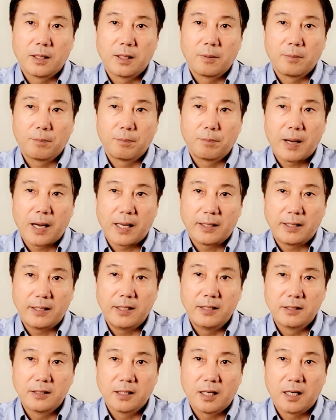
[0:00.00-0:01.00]
But
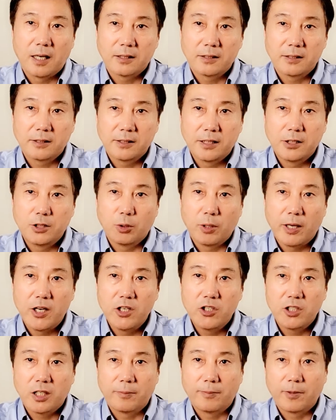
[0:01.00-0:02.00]
in the
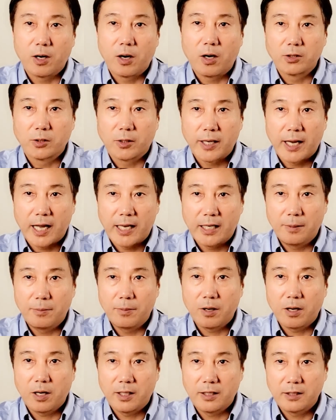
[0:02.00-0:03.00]
situation of
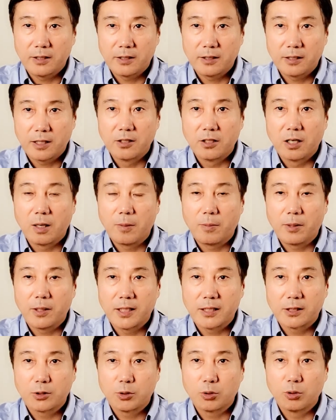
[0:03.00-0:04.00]
autoantibodies, normally
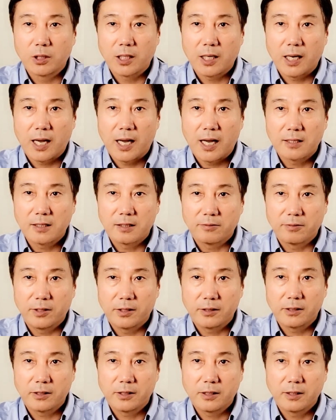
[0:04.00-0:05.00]
there's two classes of
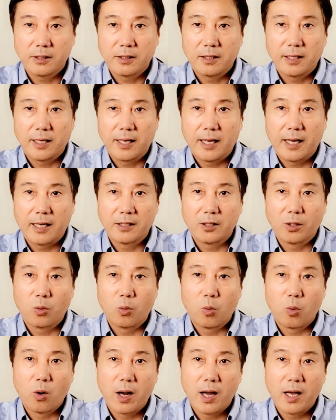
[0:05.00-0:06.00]
it. And
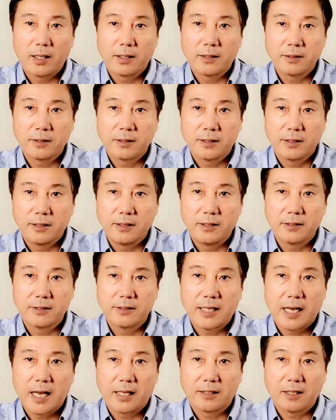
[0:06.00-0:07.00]
one is
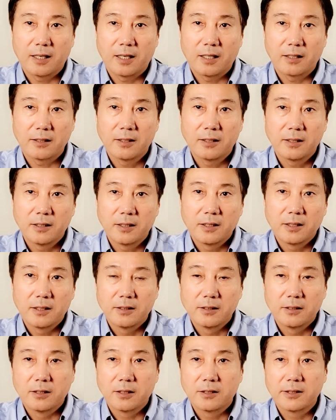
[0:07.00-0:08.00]
that
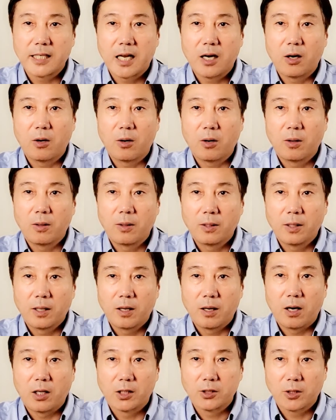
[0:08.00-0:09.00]
the cell
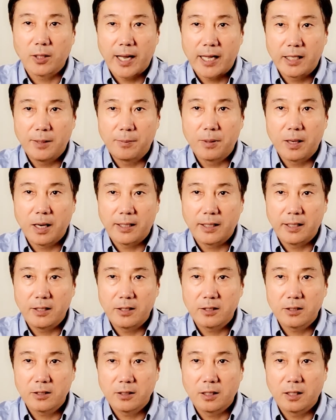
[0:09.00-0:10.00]

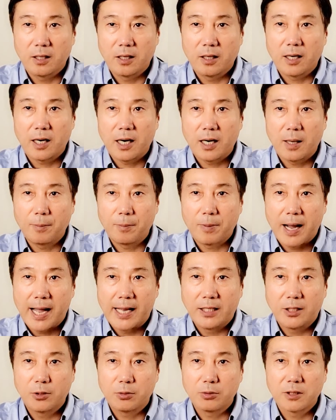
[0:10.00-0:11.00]
autoantibodies
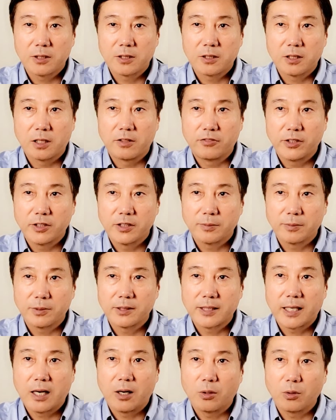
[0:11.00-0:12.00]
bind to the surface of
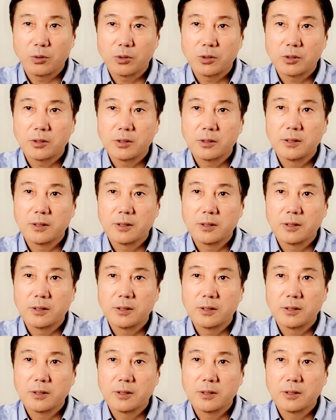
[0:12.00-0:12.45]
cells.